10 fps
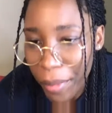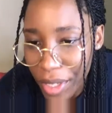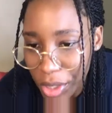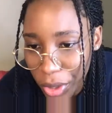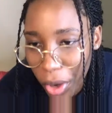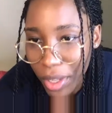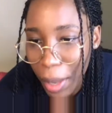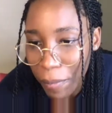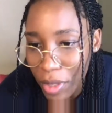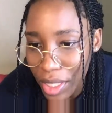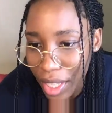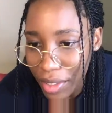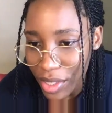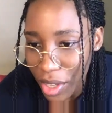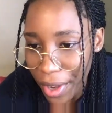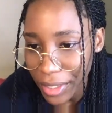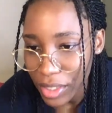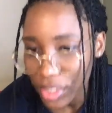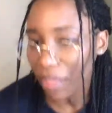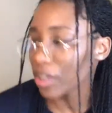gonna scroll up for the other song.
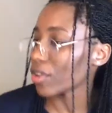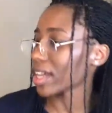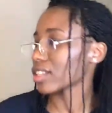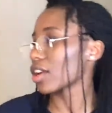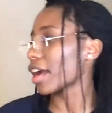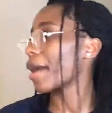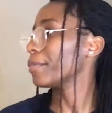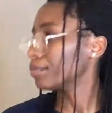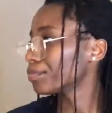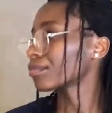Seven Rings, okay.